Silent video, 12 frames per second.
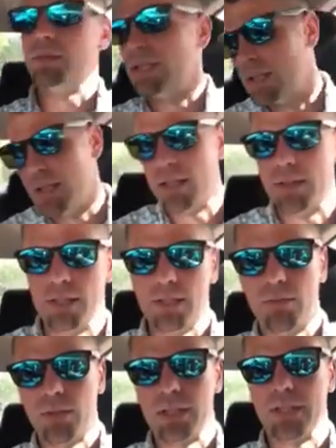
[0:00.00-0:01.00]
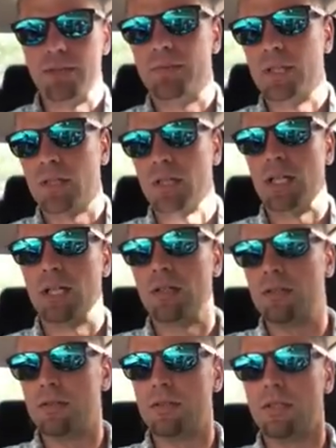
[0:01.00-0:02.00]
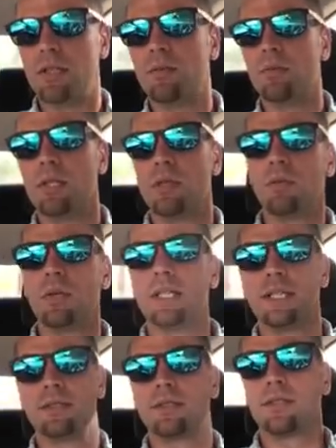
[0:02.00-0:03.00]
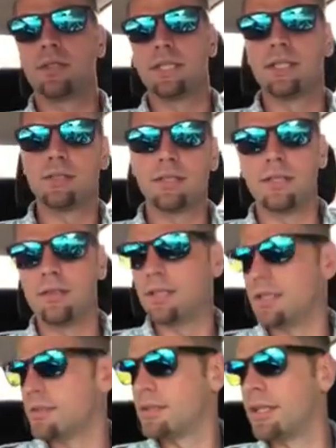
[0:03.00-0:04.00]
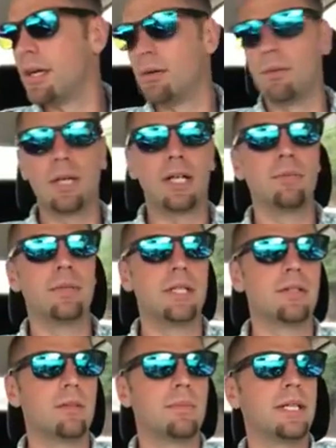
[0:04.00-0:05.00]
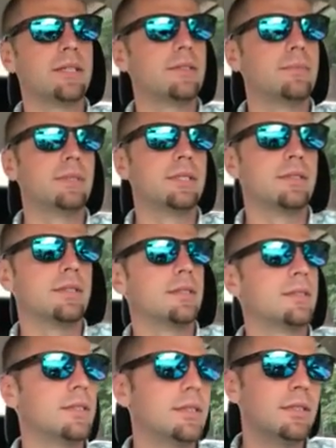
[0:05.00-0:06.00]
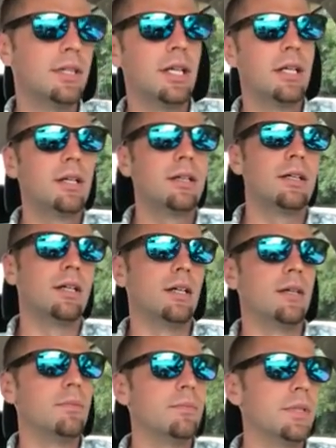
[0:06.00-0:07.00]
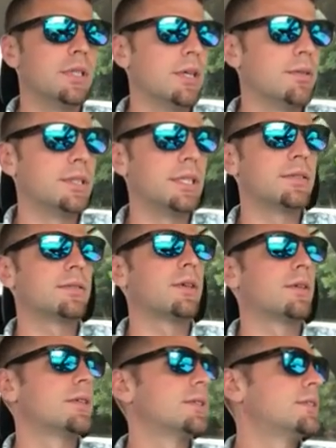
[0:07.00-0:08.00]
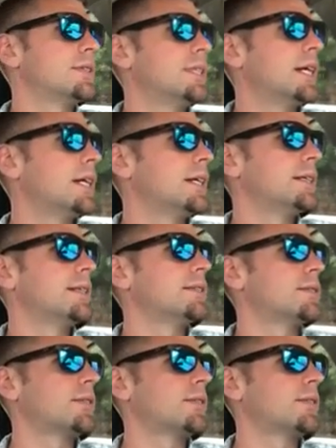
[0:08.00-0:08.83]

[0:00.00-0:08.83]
to me and, and really figure out, you know, what what else there is that you need to know about me or about this business, and um, you know, to get started today and, and